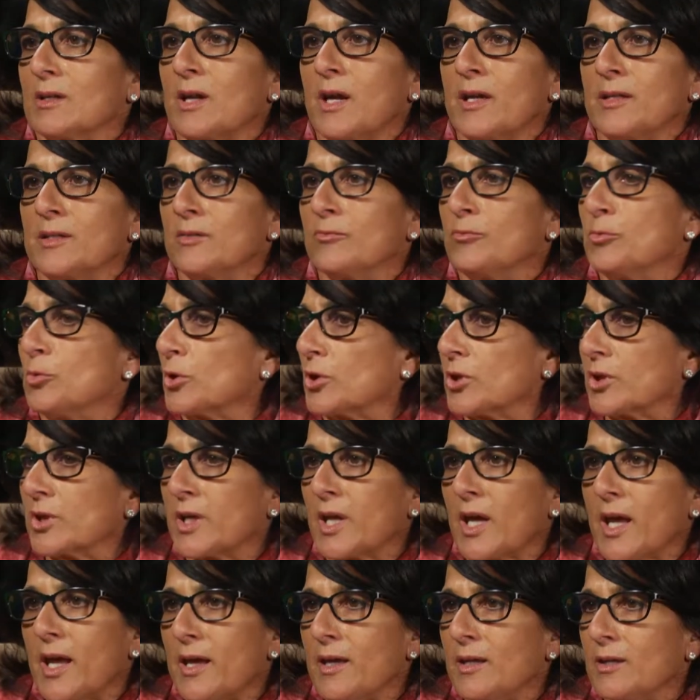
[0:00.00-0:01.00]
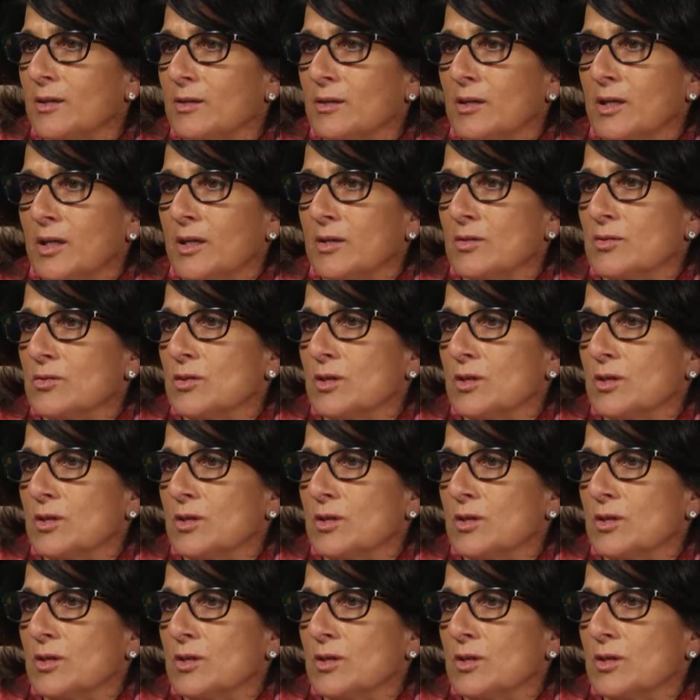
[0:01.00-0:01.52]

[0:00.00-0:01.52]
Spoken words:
kind of work and